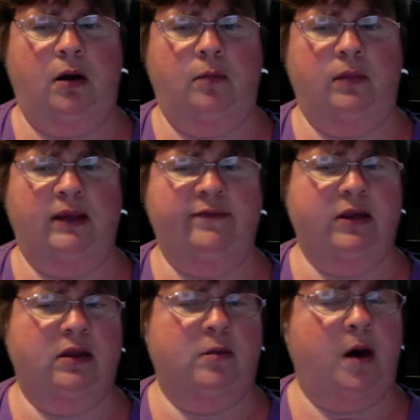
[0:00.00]
Even
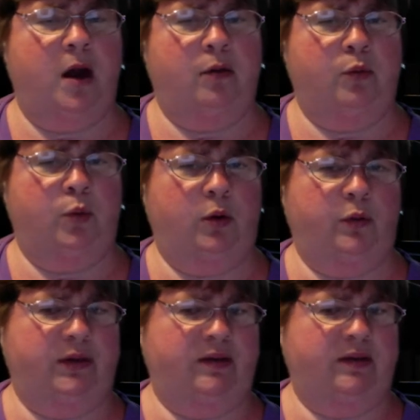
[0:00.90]
in the modern world,
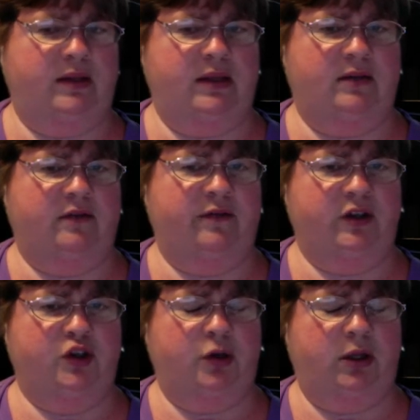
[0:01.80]
we see this
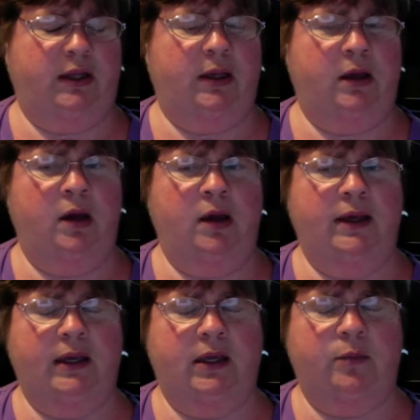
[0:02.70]
fictionally
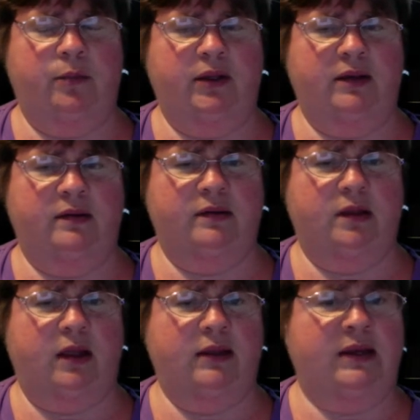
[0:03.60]
in places
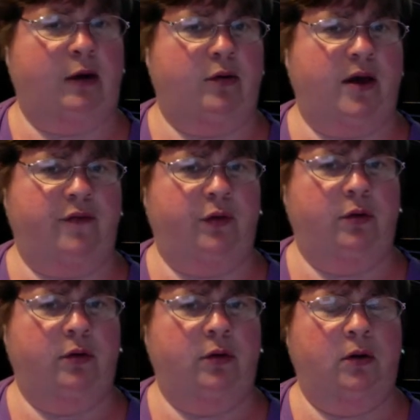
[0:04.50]
like Daredevil,
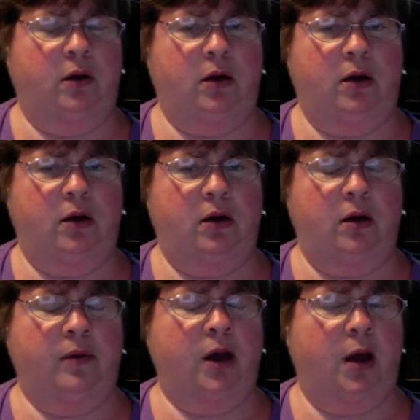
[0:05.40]

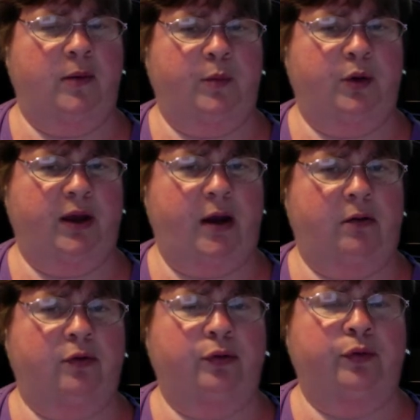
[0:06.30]
a comic book
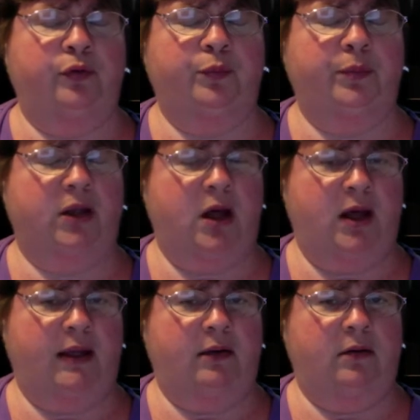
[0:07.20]
character who's
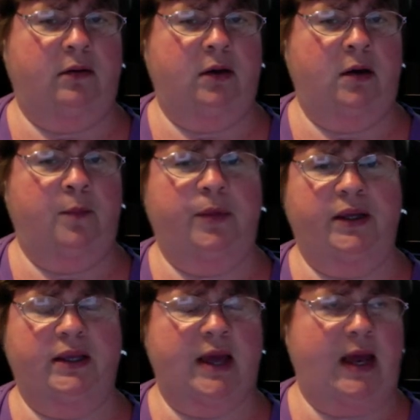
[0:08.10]
blind,
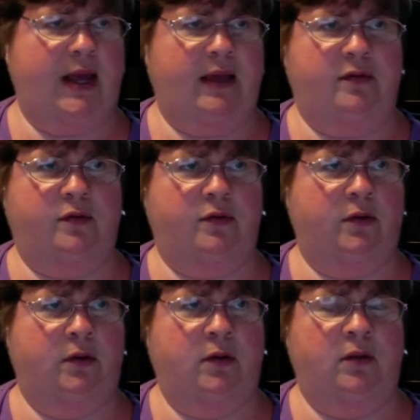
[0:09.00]
but yet has
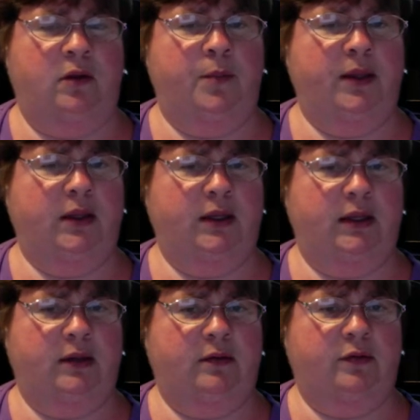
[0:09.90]
the
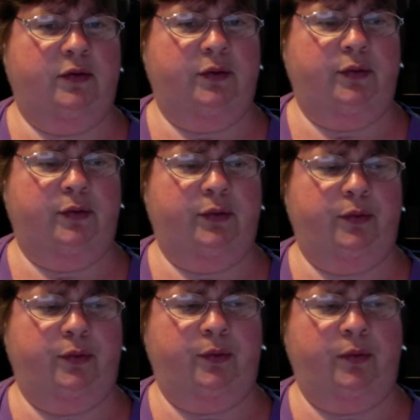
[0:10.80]
abilities
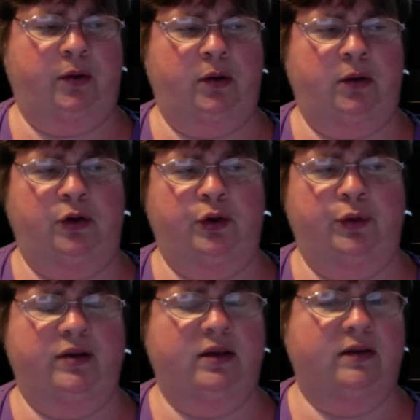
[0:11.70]
to
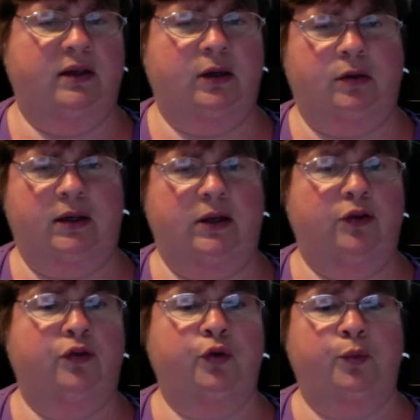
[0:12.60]
use his hearing in a
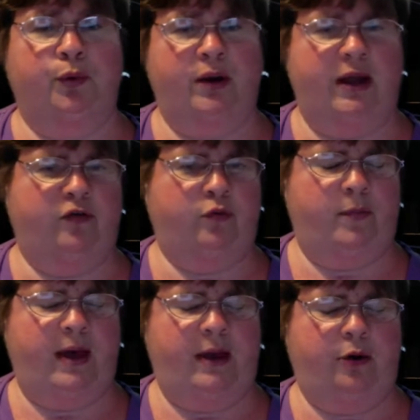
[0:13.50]
supernatural
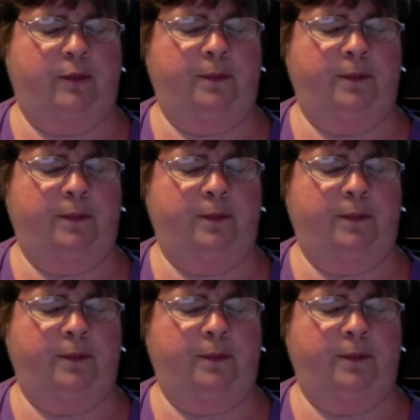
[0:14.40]
manner.